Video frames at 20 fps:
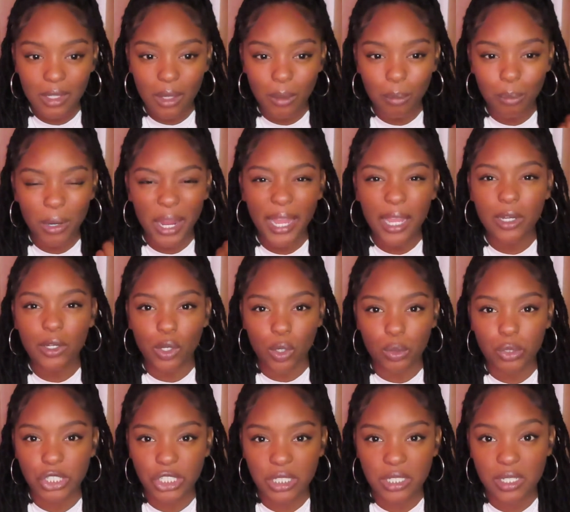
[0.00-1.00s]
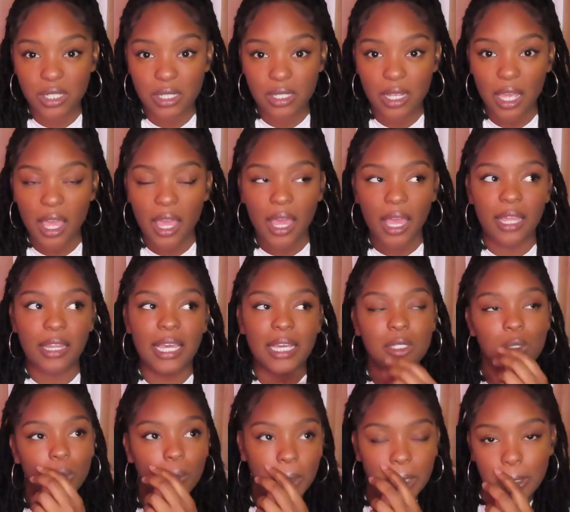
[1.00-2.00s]
braggadocious, and
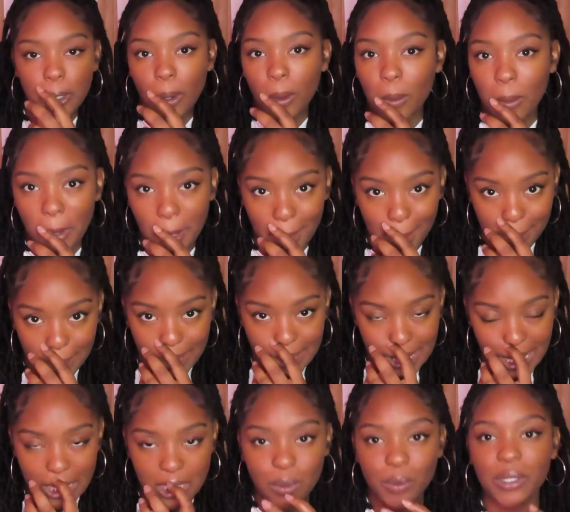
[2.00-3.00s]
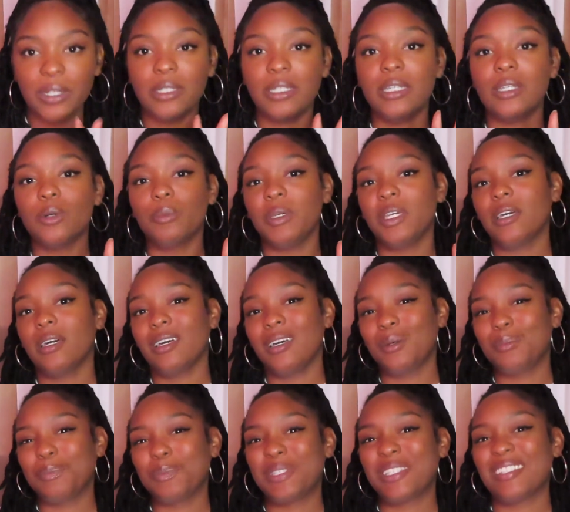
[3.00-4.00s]
that's what we don't want, because that's where Leo
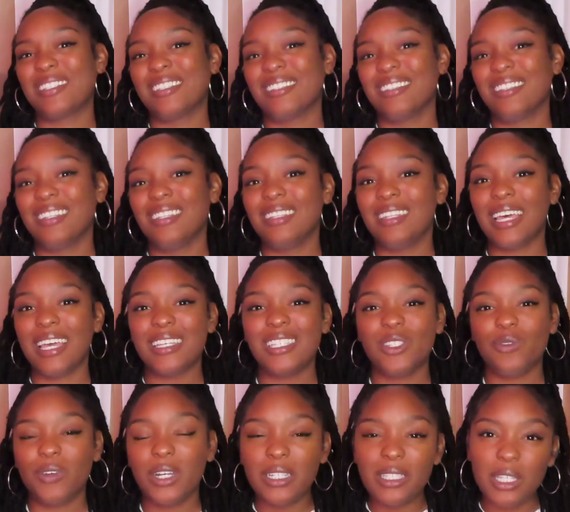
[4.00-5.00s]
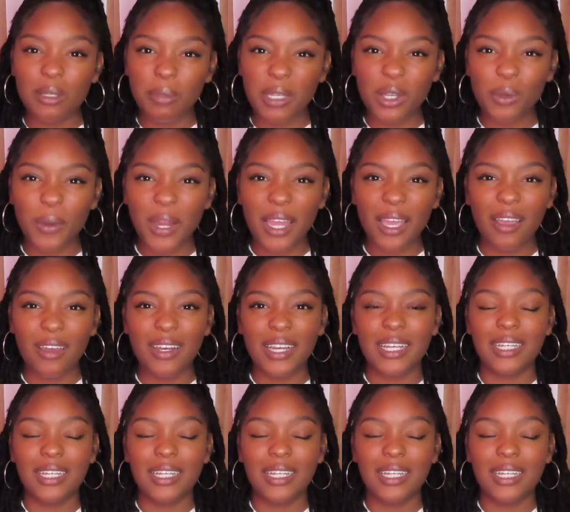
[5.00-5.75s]
becomes less fun to be around.